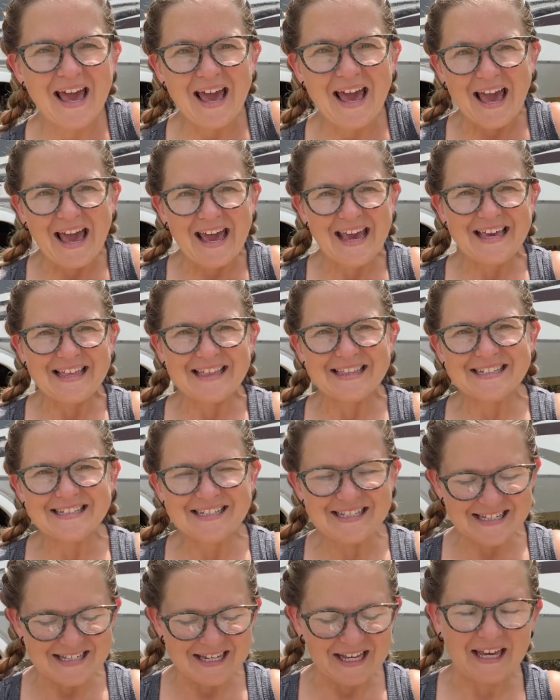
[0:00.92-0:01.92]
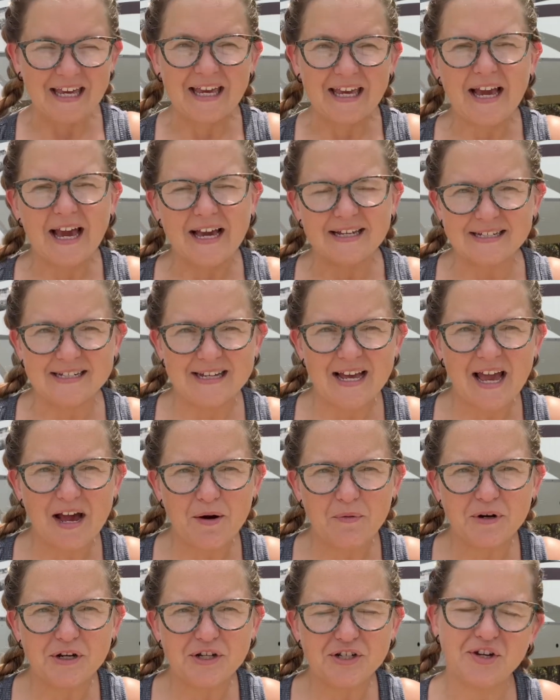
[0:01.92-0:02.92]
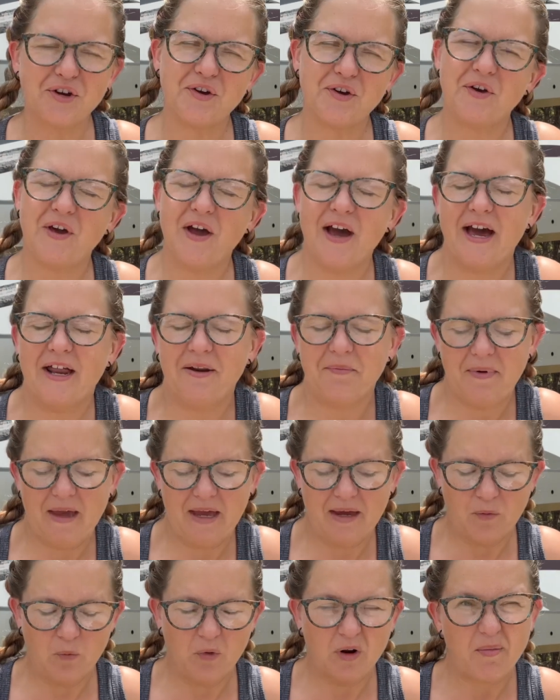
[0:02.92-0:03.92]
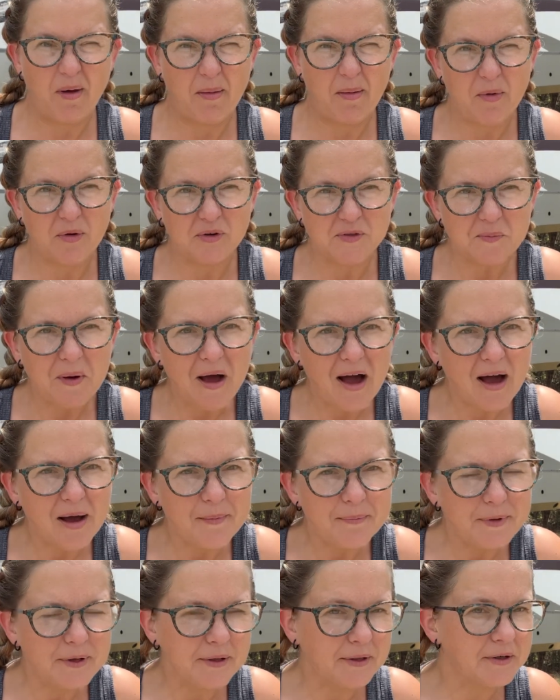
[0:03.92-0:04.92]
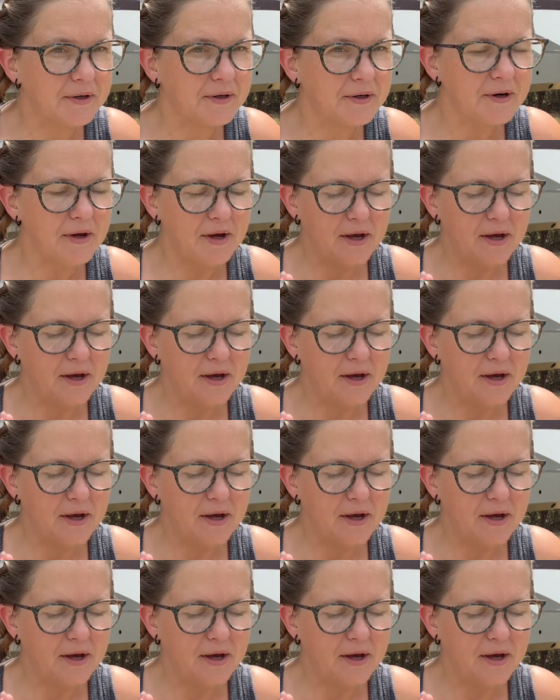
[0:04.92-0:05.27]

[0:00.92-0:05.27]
Hey, this is Nikki, and today I want to show you how to make one of my most popular